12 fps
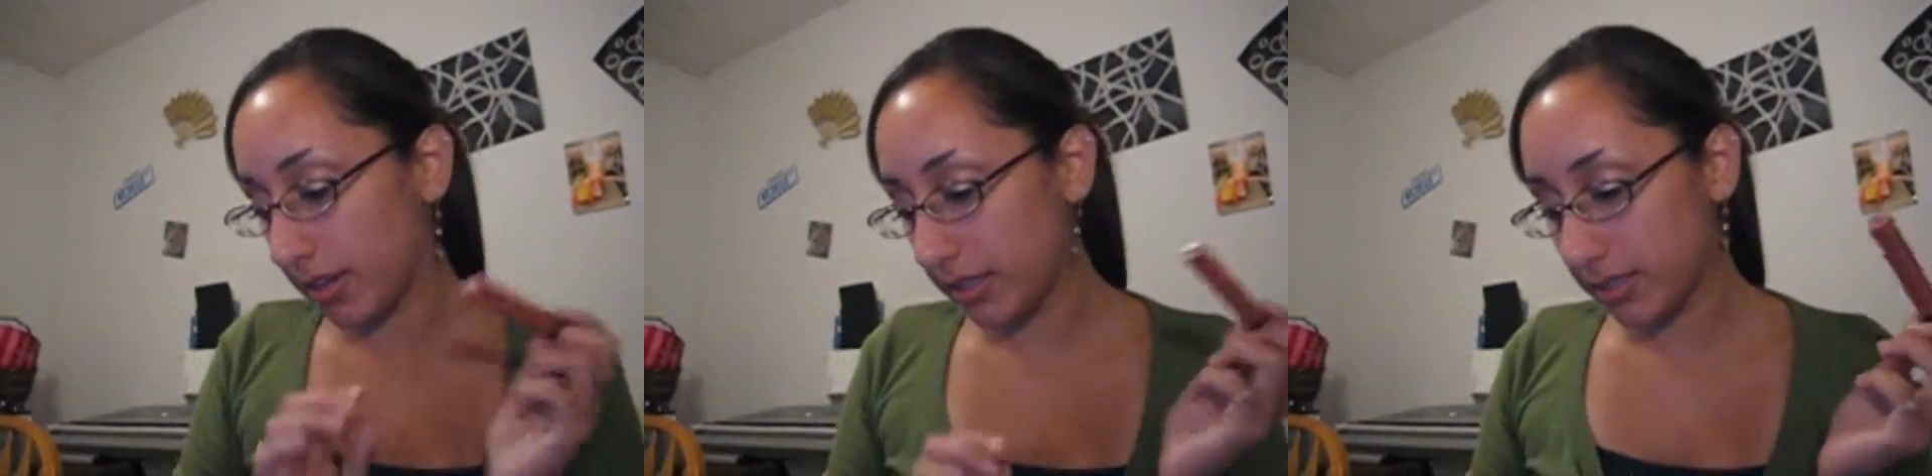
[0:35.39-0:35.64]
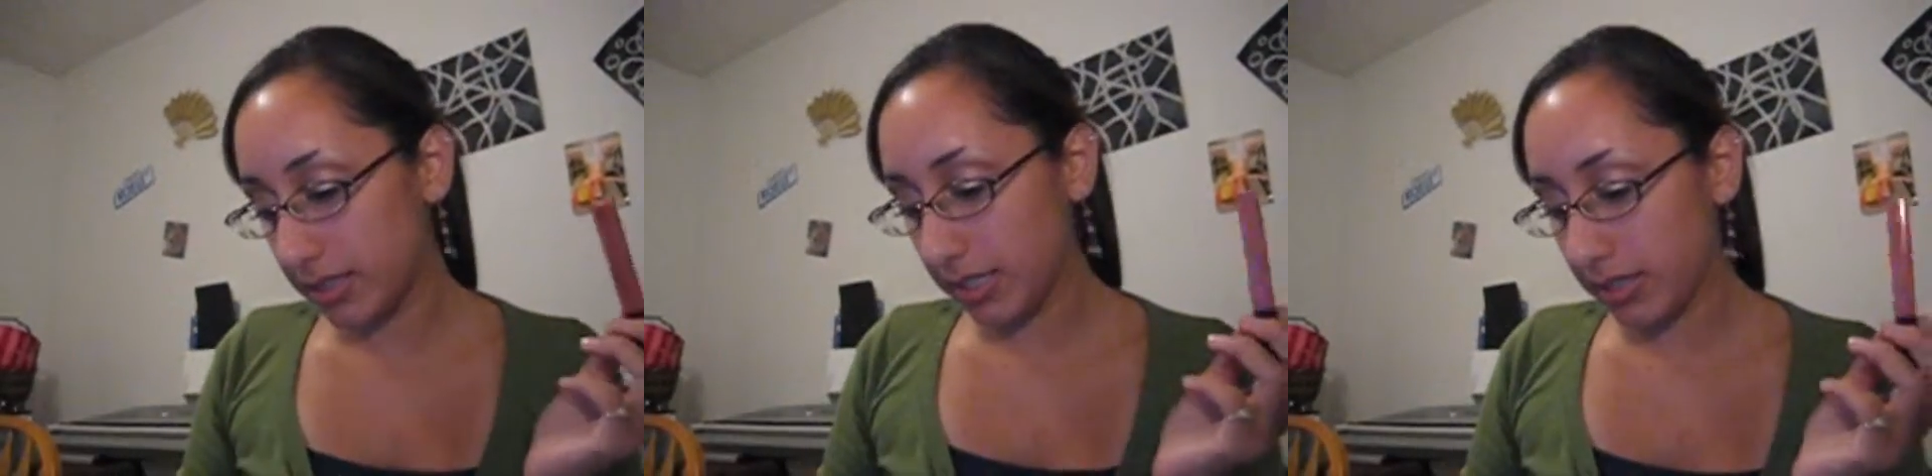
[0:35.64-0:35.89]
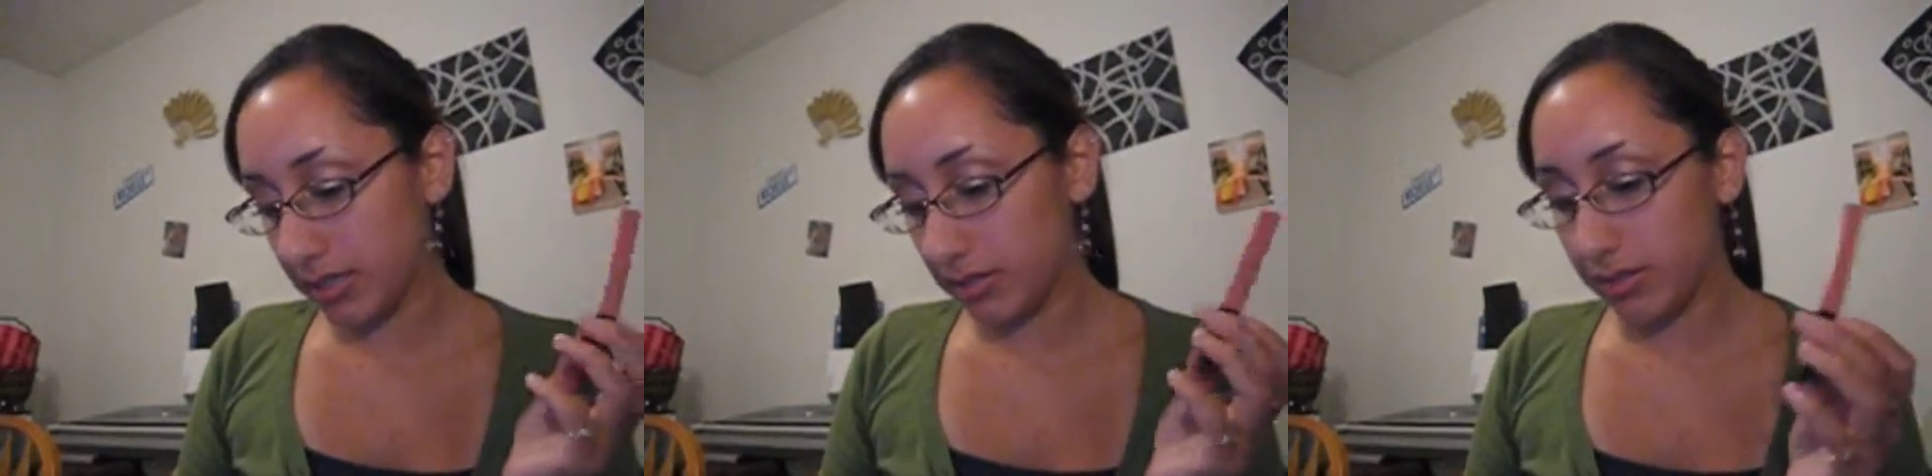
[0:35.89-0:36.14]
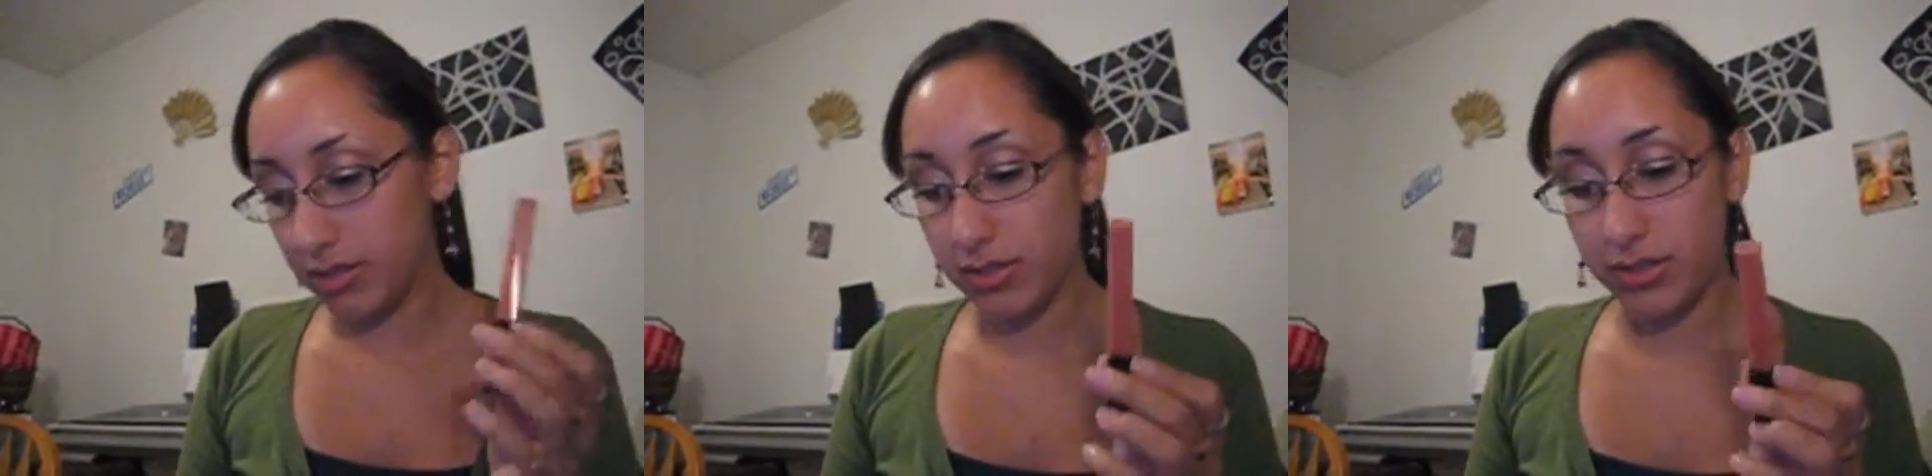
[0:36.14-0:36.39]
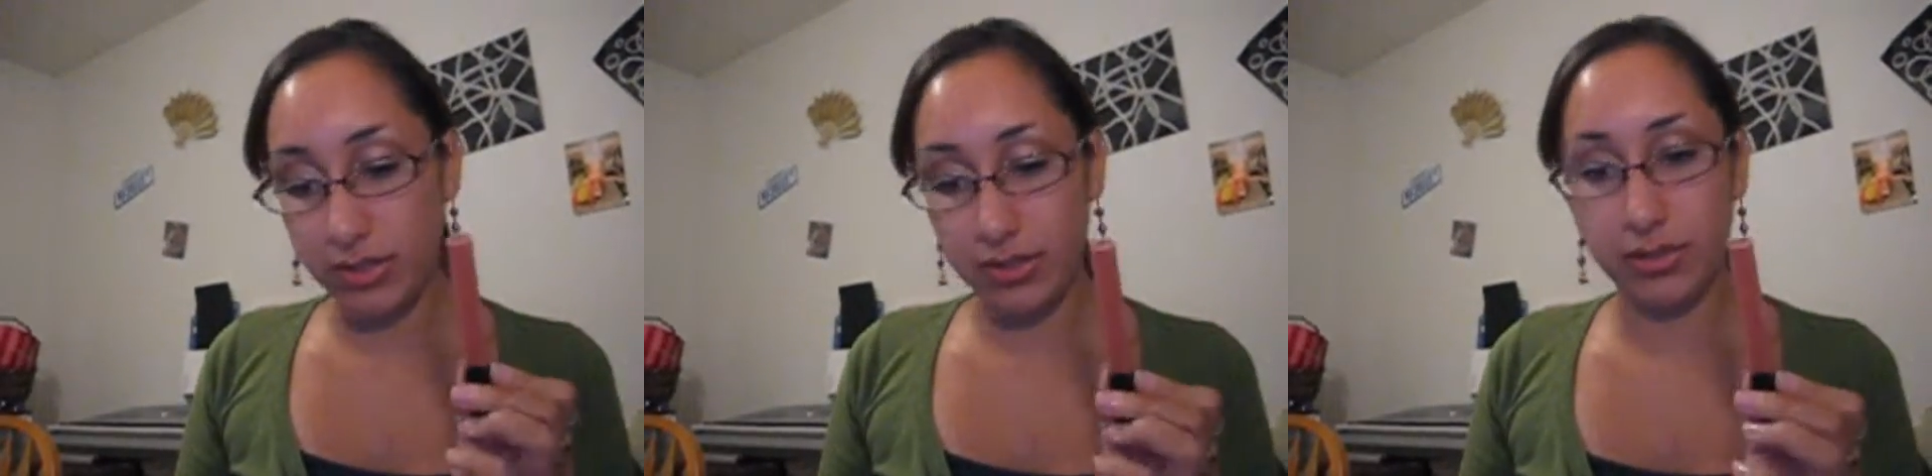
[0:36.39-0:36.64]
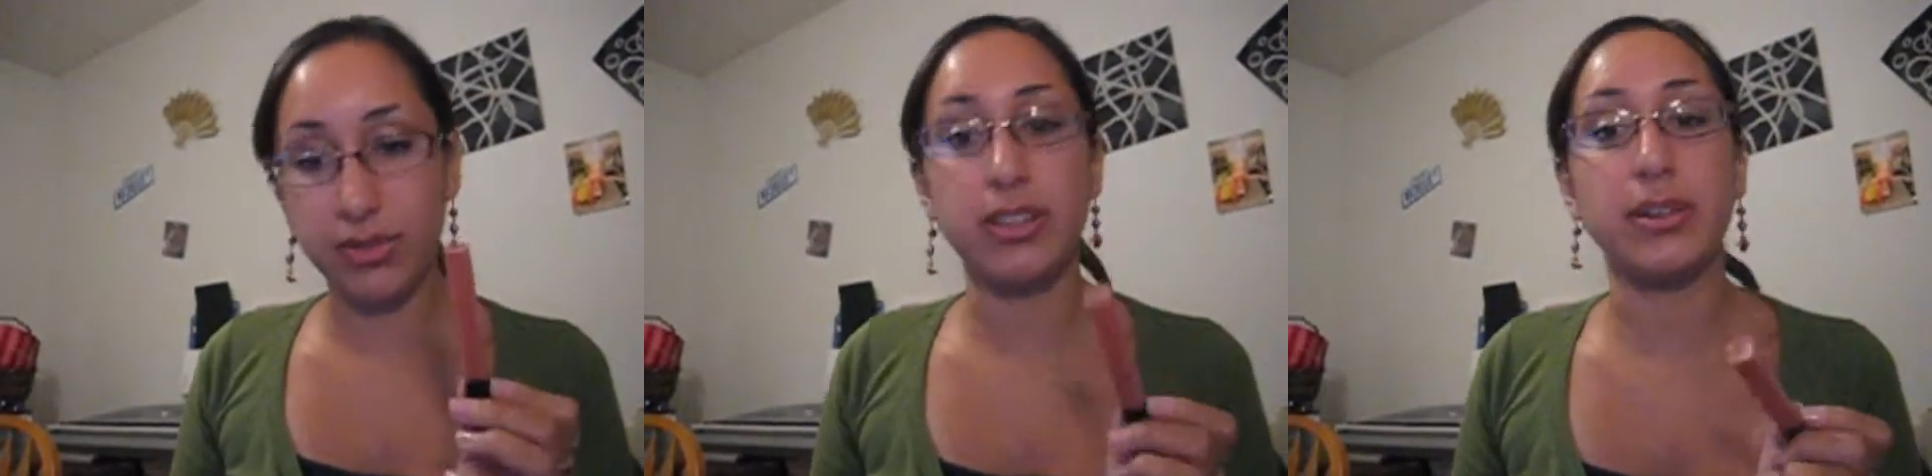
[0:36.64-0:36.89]
It's in
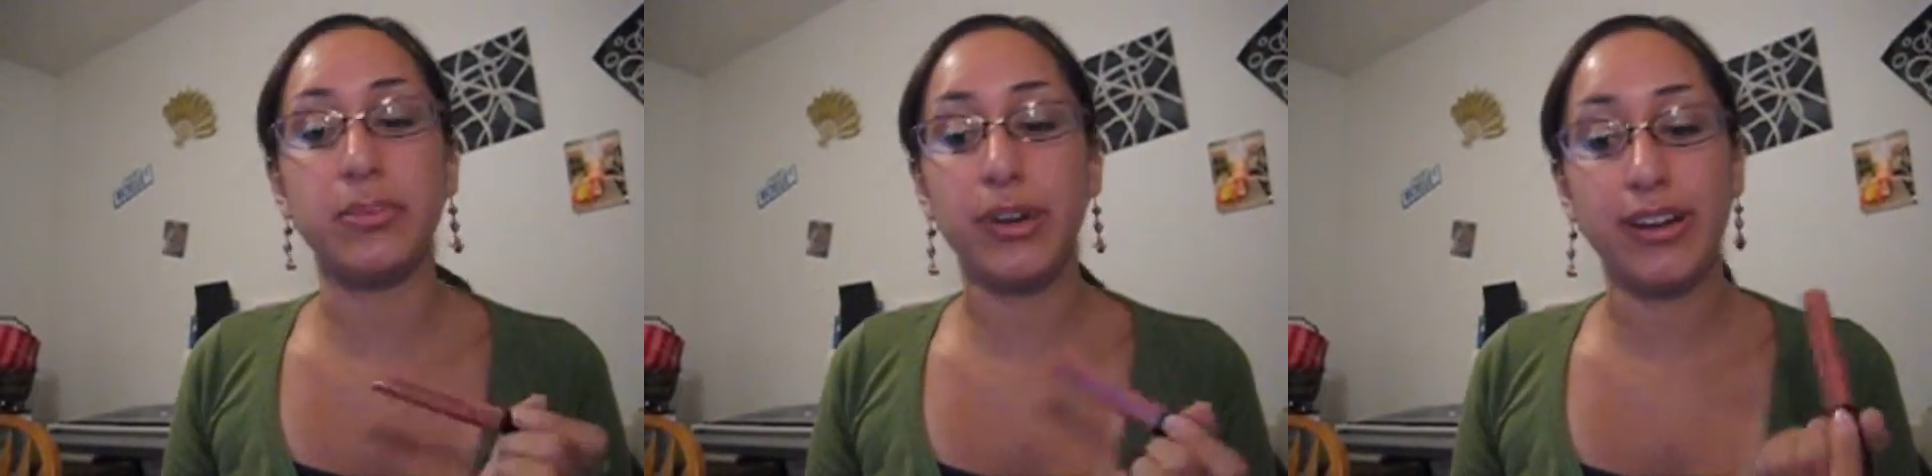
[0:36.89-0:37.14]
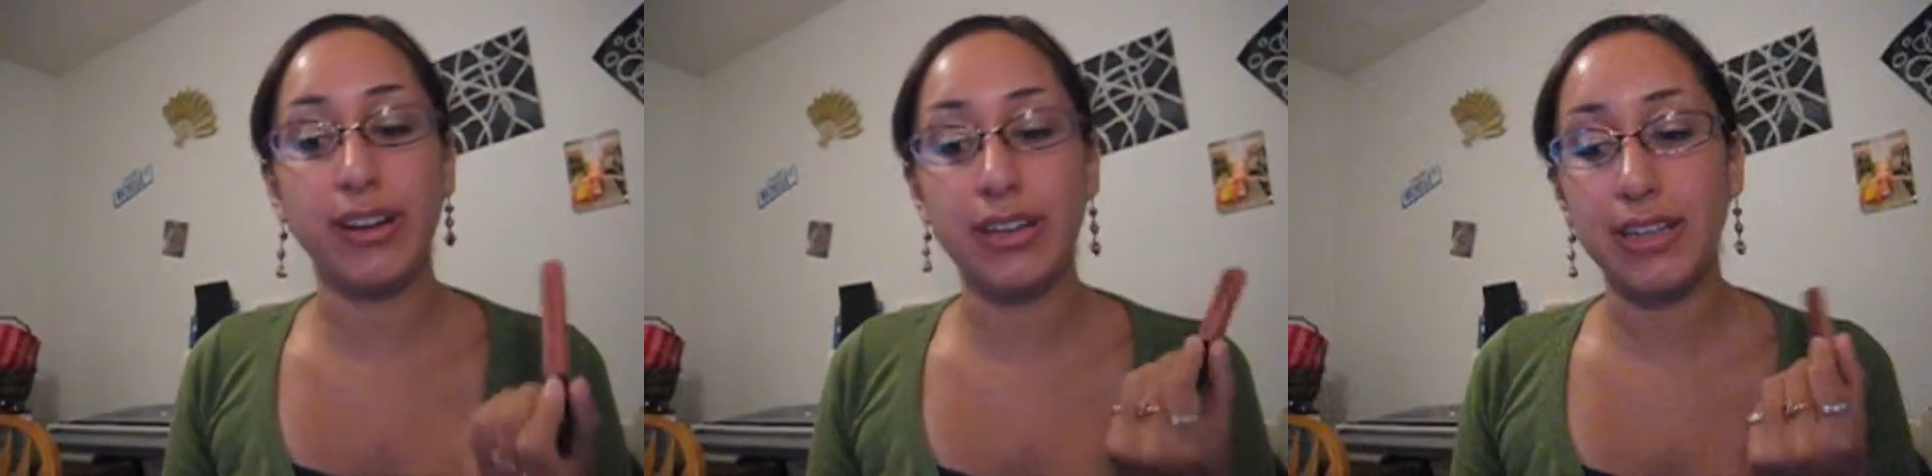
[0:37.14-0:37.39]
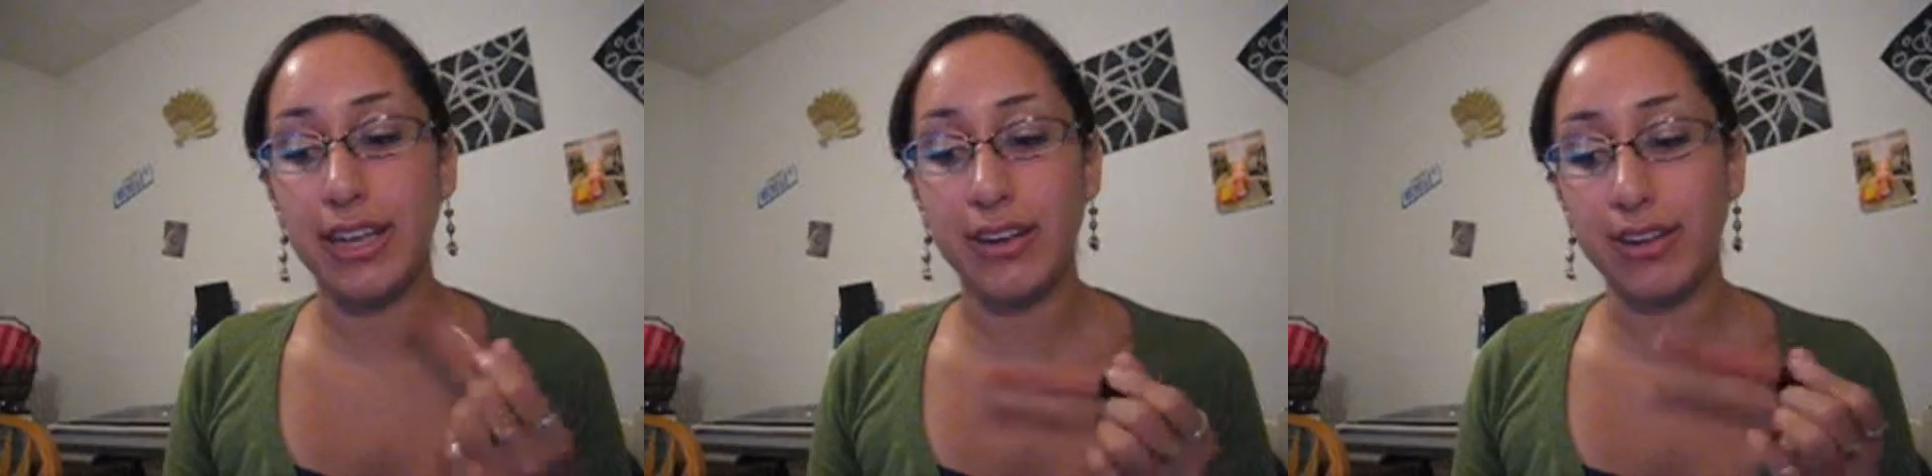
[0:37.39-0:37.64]
nude, and I'm wearing it now.